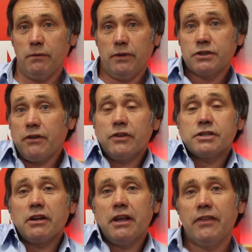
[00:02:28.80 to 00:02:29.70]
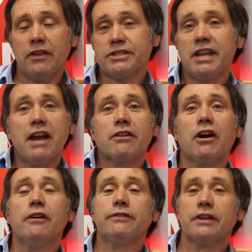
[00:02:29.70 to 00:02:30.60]
there's an air of
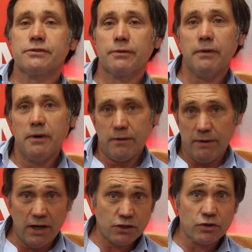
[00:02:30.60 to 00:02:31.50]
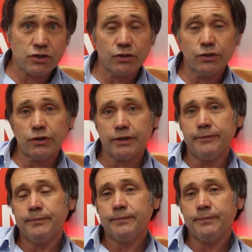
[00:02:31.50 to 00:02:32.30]
confidence is restored.